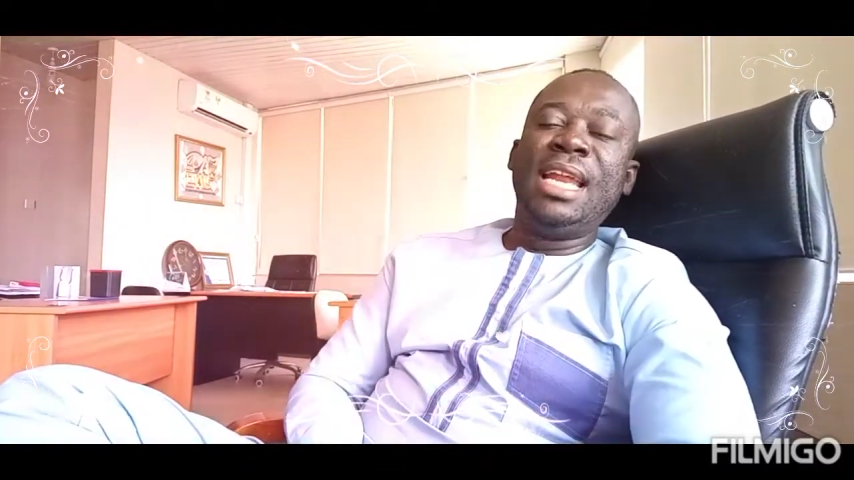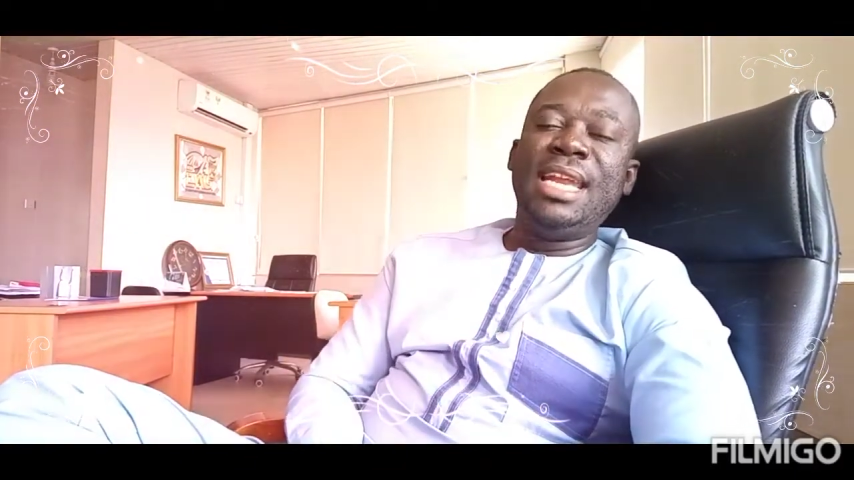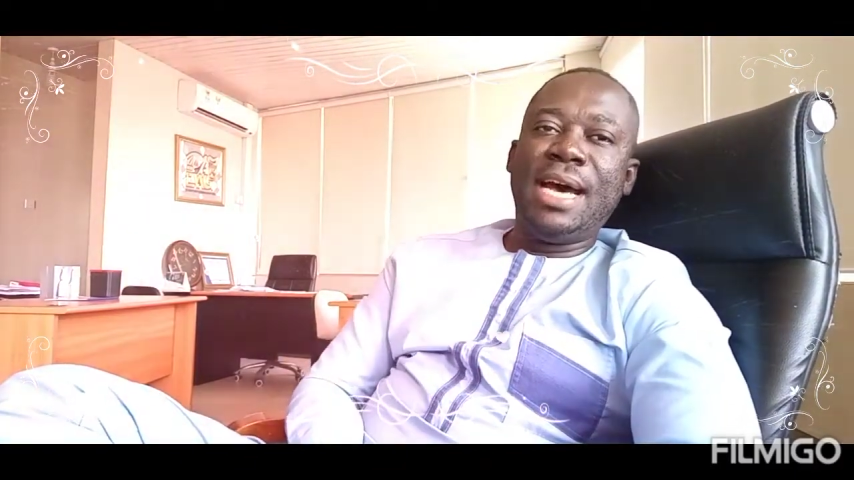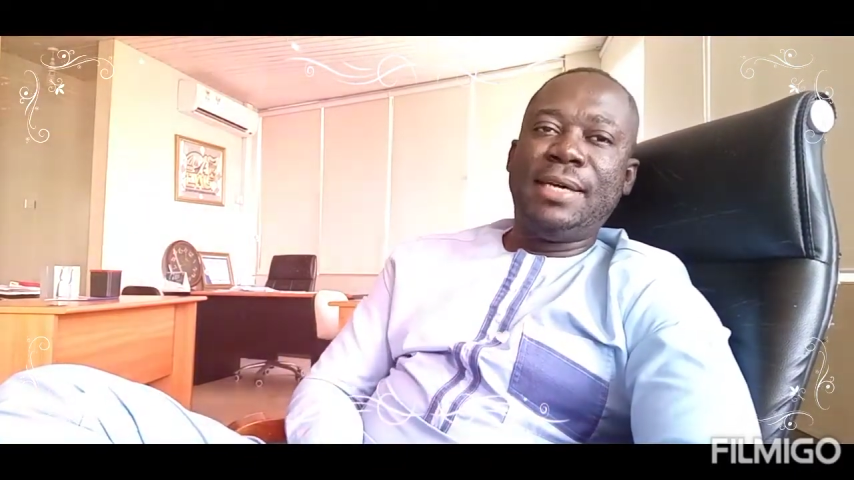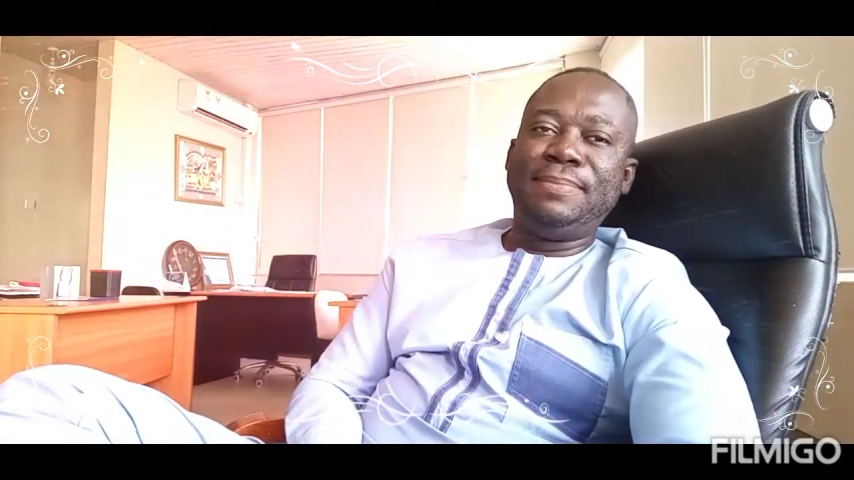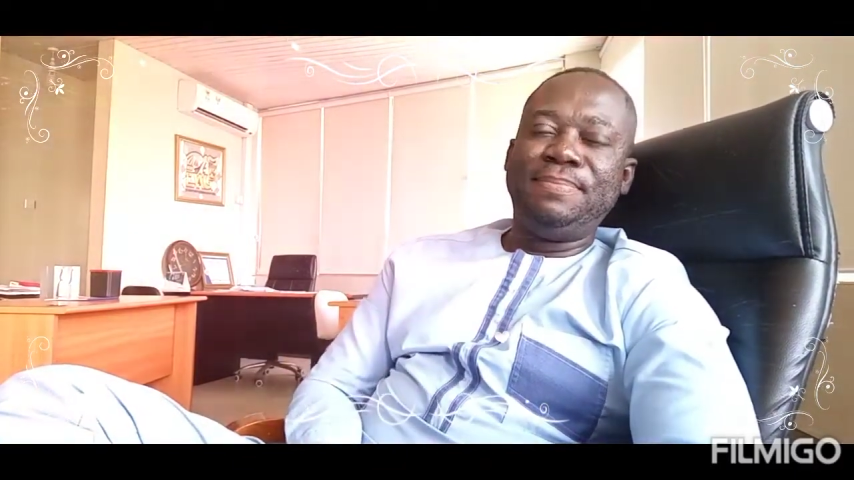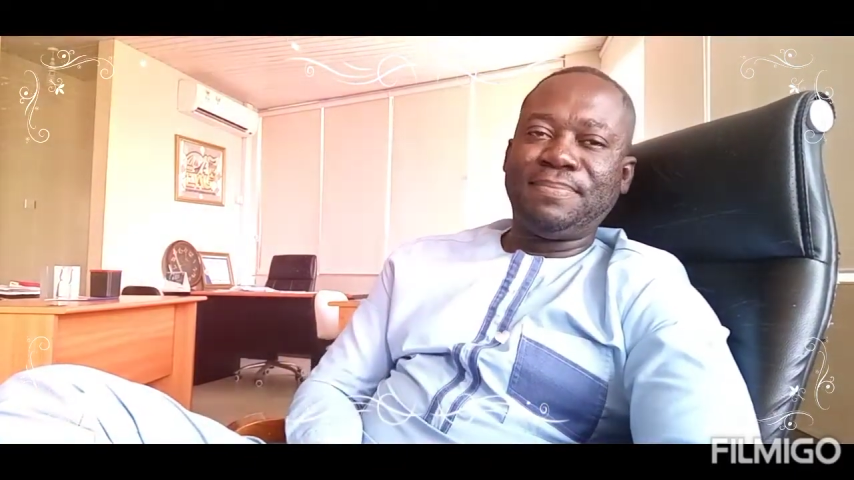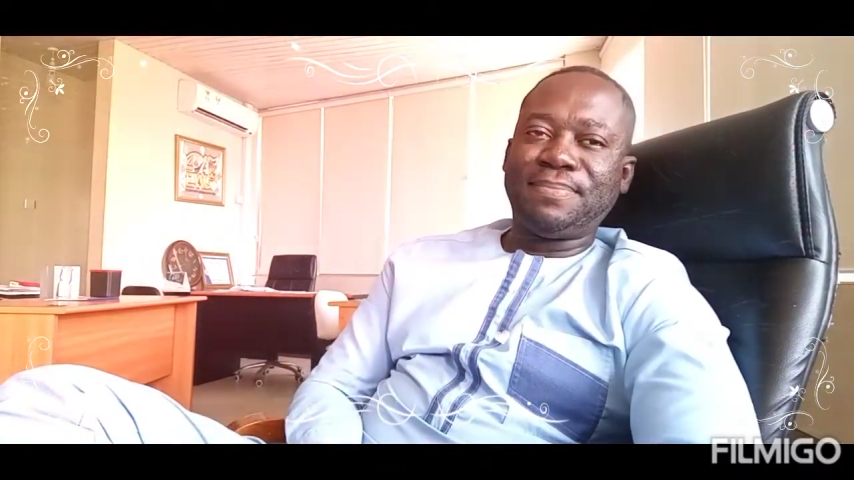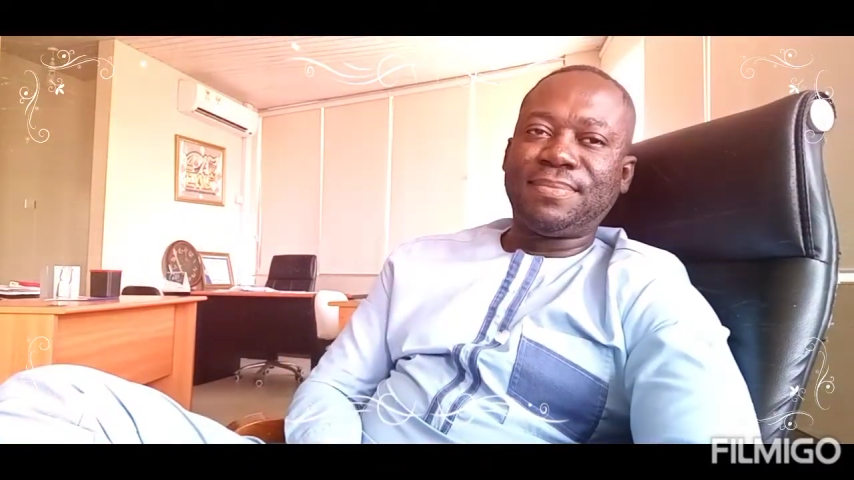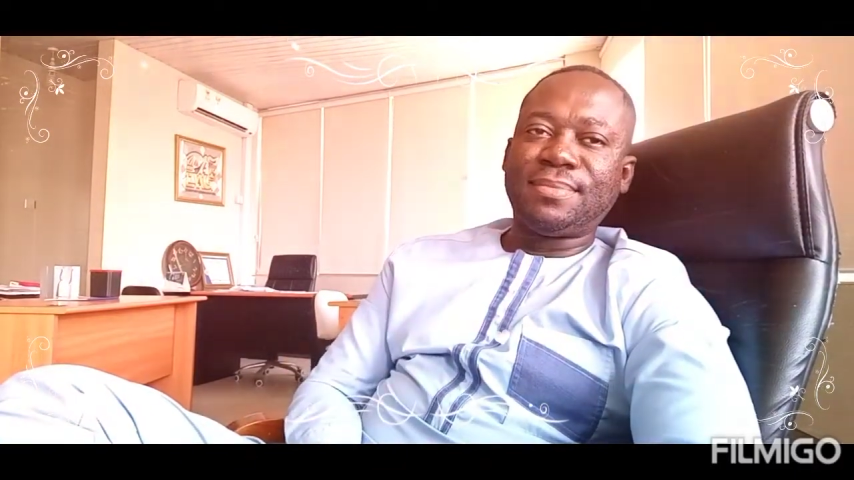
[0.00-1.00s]
Now,
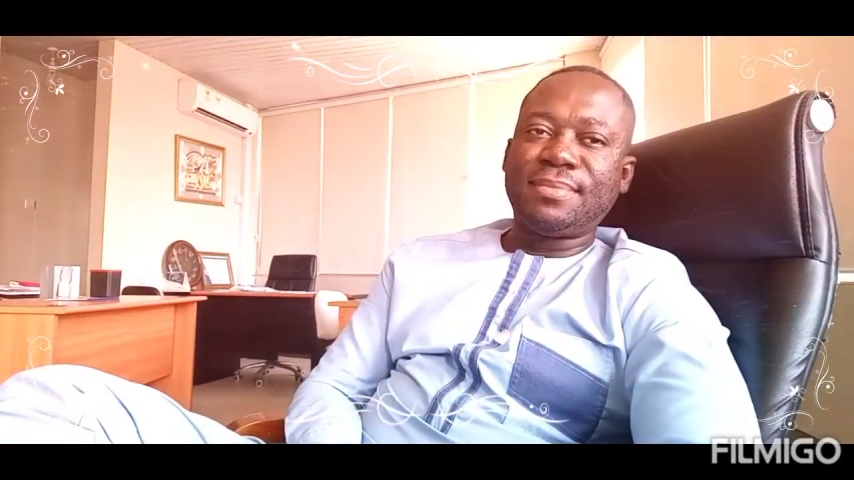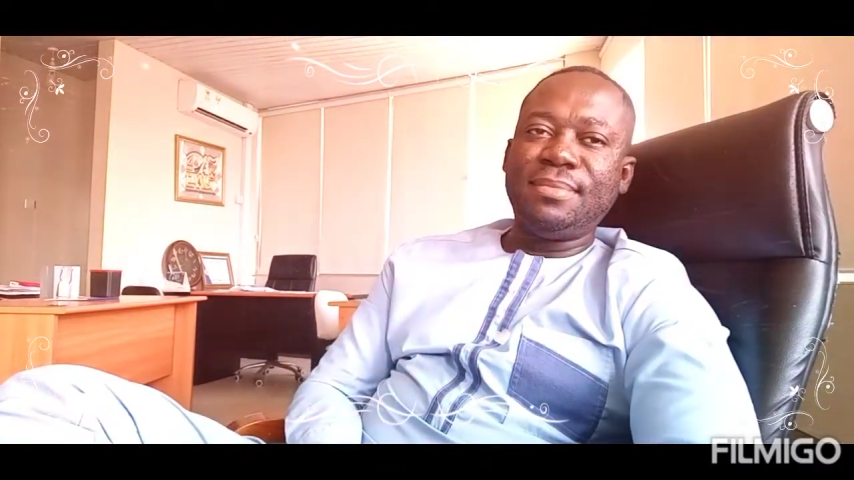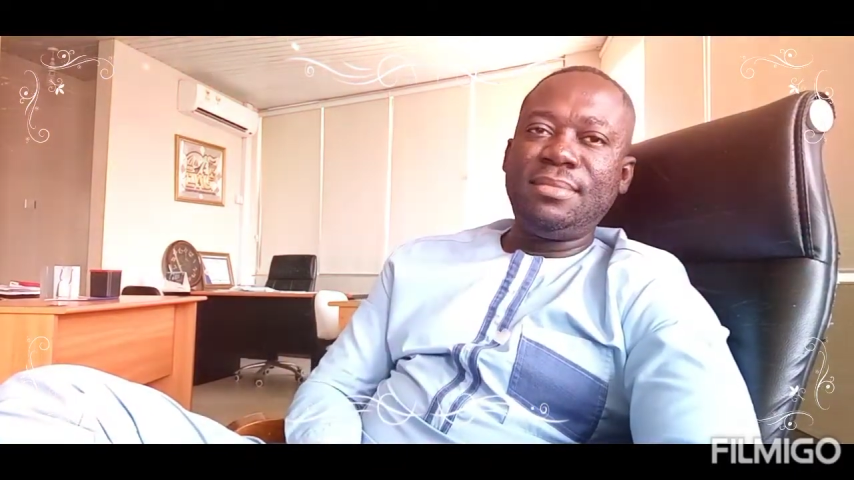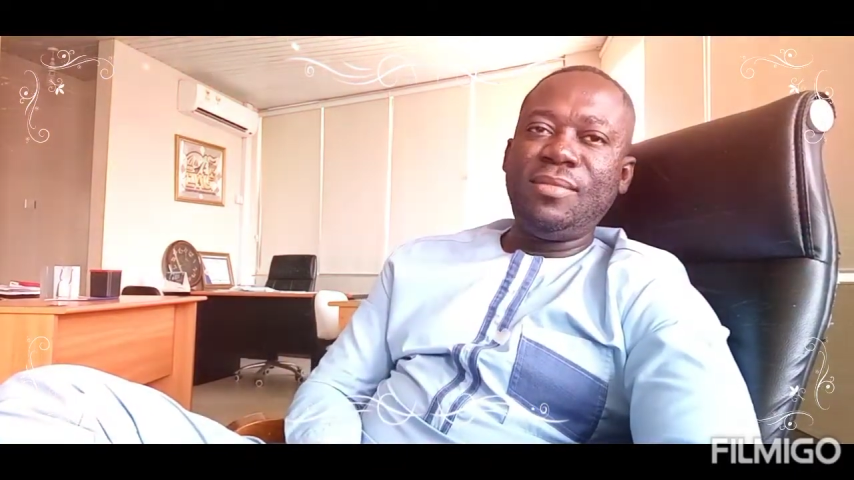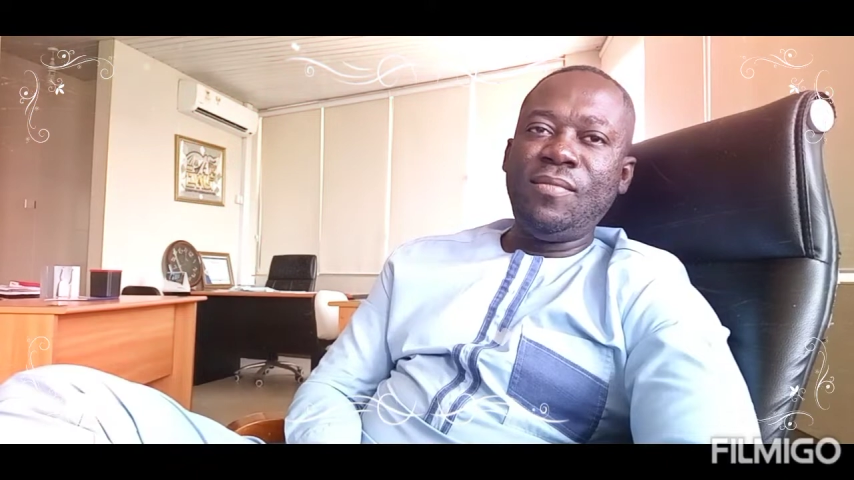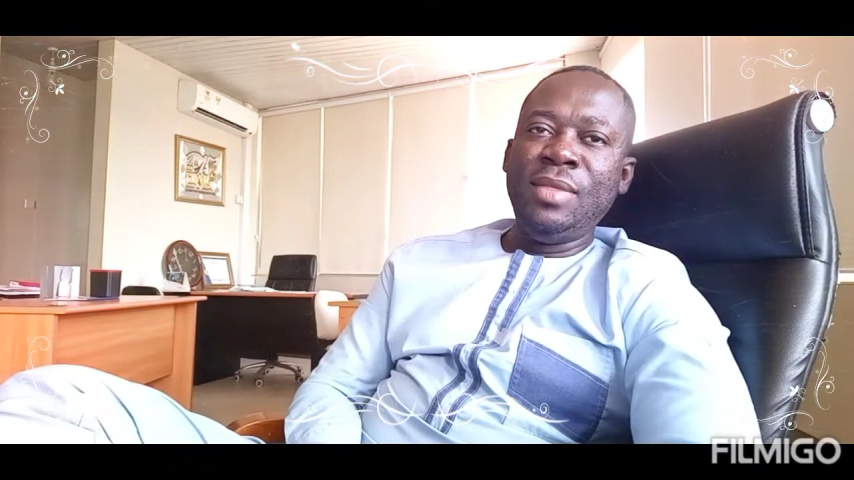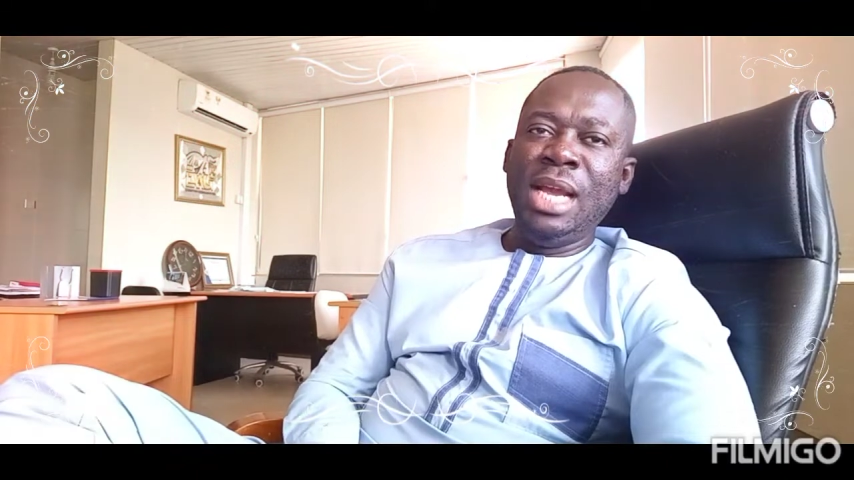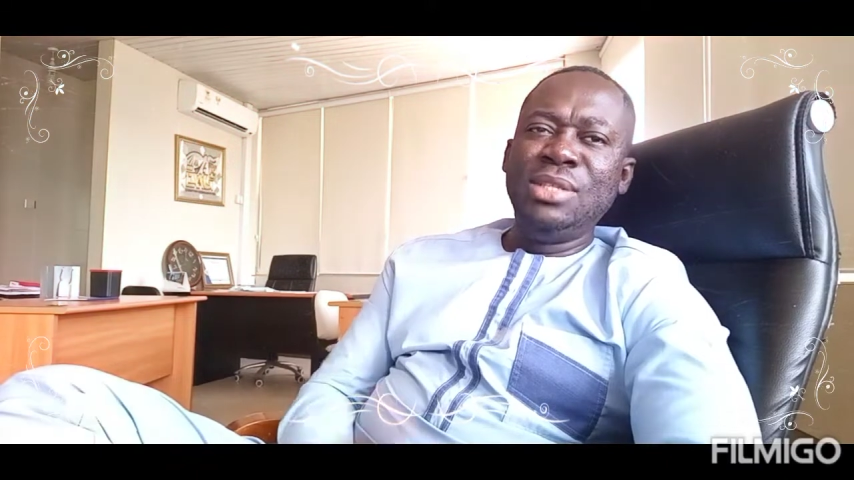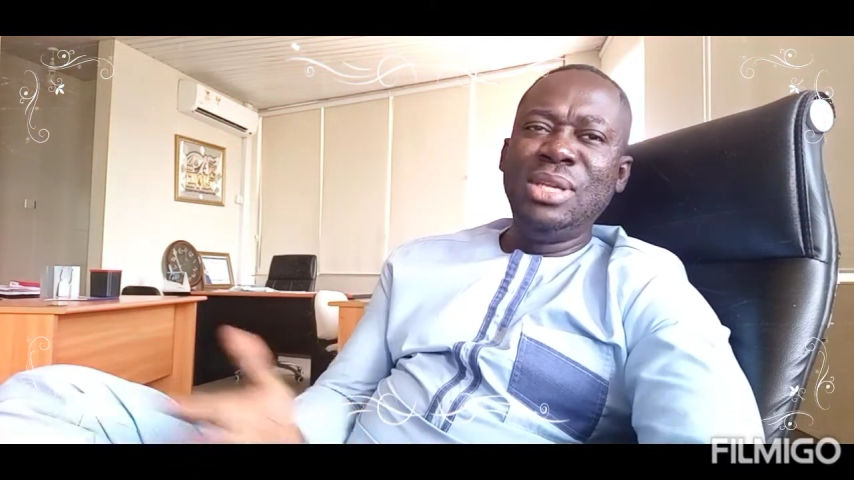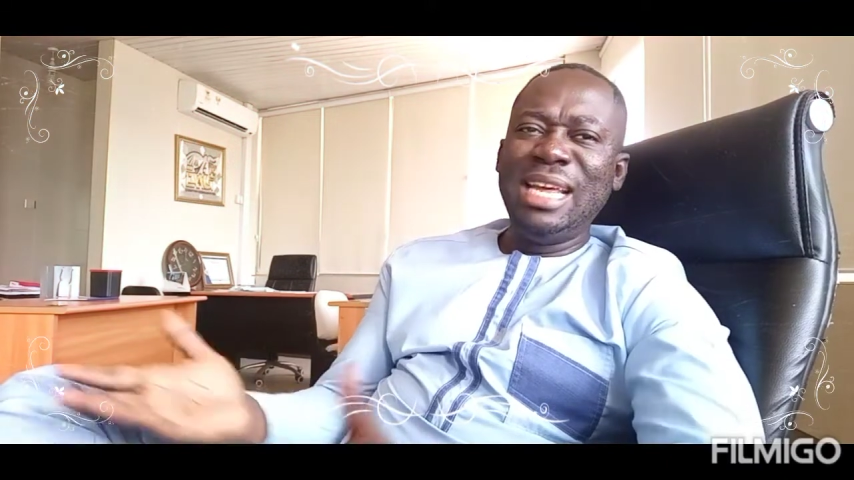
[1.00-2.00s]
so